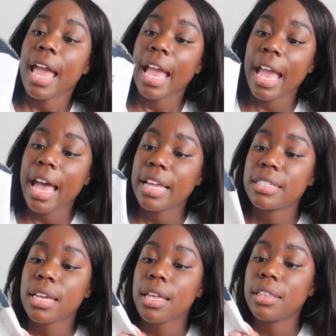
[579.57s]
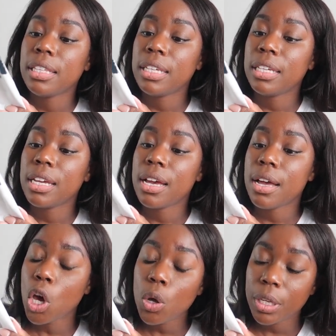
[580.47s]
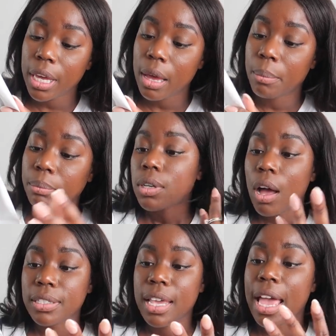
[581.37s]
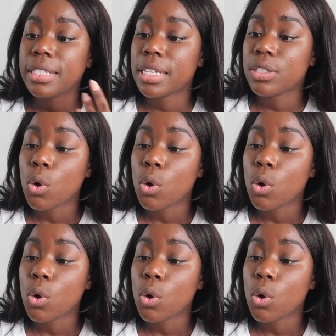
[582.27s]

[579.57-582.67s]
And the sodium content is